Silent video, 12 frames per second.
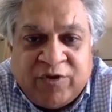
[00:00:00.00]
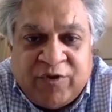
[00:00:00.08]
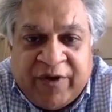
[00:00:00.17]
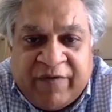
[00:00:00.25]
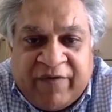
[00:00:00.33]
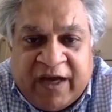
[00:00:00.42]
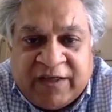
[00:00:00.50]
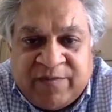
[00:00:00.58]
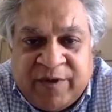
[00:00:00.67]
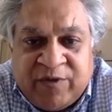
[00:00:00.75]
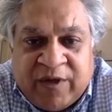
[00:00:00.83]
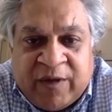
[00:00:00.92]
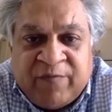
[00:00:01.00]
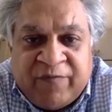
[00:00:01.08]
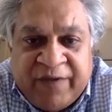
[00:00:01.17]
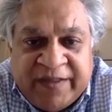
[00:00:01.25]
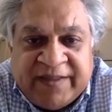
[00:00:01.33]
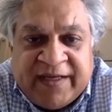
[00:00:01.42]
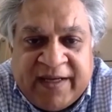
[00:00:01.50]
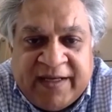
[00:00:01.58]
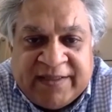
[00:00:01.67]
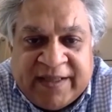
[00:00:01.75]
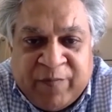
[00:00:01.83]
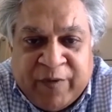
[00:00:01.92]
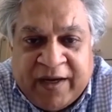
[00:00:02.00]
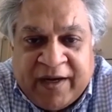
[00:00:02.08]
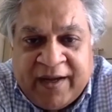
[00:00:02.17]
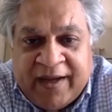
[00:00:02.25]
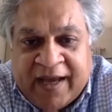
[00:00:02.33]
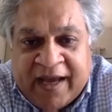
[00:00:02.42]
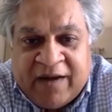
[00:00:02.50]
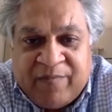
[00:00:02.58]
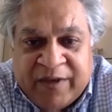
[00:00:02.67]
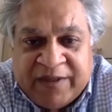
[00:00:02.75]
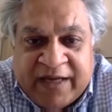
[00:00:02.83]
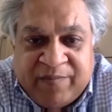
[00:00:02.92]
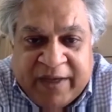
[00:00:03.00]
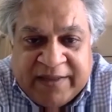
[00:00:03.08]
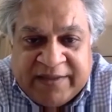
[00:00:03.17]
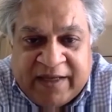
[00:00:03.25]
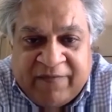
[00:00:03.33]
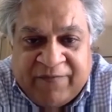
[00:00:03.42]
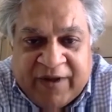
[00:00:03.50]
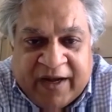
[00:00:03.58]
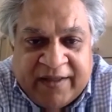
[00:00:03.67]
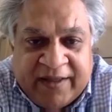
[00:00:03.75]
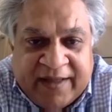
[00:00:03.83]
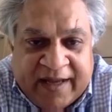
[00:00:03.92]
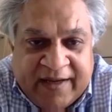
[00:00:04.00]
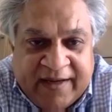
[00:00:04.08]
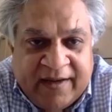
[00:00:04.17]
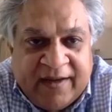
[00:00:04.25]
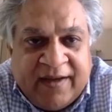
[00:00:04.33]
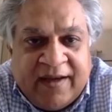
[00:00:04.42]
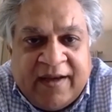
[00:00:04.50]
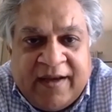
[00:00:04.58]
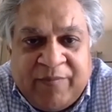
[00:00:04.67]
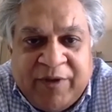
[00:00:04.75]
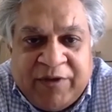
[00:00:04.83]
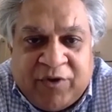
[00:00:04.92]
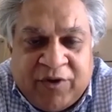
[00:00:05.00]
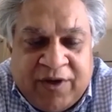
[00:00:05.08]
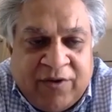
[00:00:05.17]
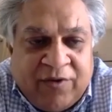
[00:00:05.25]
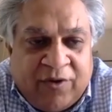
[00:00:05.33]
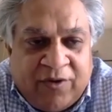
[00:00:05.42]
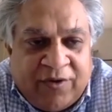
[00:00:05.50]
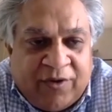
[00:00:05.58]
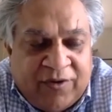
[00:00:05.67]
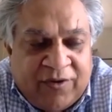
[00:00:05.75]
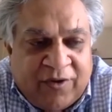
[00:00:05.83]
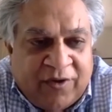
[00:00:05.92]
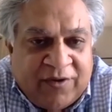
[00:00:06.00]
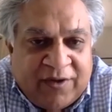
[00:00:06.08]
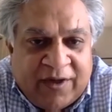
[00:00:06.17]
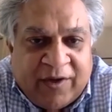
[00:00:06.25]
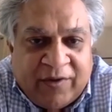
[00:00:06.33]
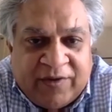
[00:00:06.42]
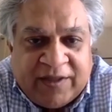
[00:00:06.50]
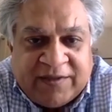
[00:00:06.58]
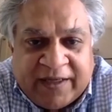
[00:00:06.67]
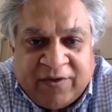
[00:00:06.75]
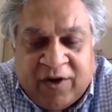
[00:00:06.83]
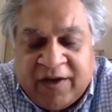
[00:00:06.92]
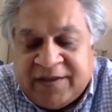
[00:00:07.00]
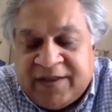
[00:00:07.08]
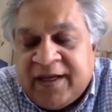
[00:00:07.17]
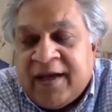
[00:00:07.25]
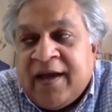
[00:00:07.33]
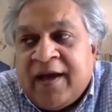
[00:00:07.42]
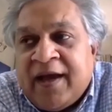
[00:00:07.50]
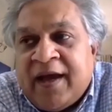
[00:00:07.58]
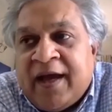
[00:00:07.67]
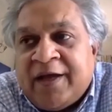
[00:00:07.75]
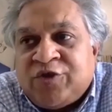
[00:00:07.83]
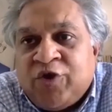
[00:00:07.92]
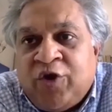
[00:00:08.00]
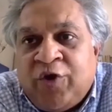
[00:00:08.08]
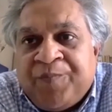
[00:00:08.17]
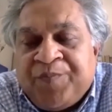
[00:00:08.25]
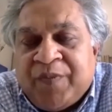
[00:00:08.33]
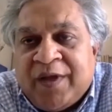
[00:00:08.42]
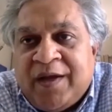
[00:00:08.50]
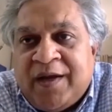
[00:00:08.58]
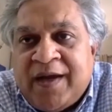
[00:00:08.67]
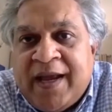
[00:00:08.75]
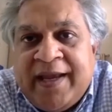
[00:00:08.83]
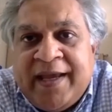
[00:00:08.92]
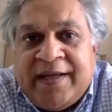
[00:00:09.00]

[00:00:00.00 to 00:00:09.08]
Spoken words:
you would have asked me to come to physically somewhere and present myself rather than be talking on this technology. So really,